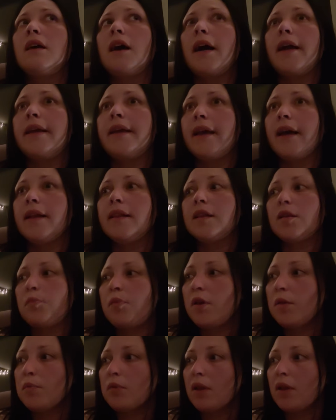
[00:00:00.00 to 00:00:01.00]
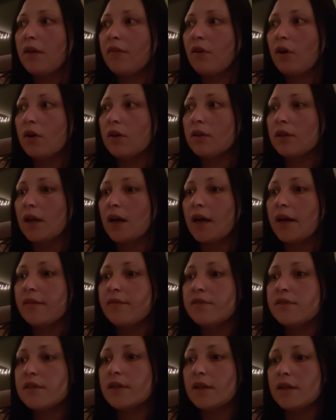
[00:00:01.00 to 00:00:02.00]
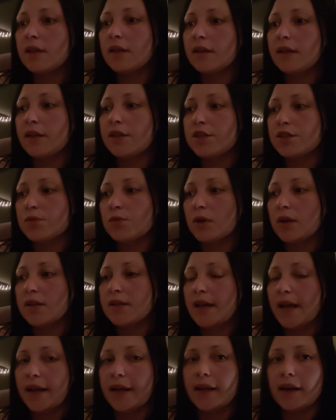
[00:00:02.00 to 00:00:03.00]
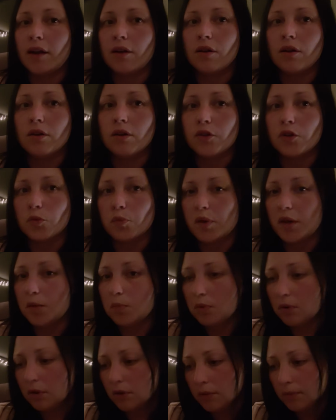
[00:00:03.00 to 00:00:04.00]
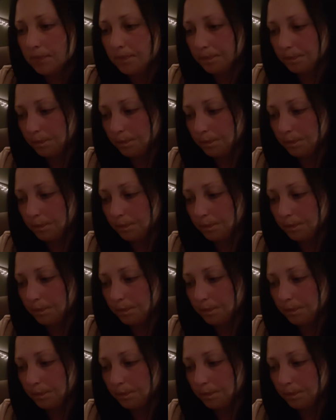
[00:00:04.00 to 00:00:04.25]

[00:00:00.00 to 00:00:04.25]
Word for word: I get the people have hard lives and that they just want to take it out on other people.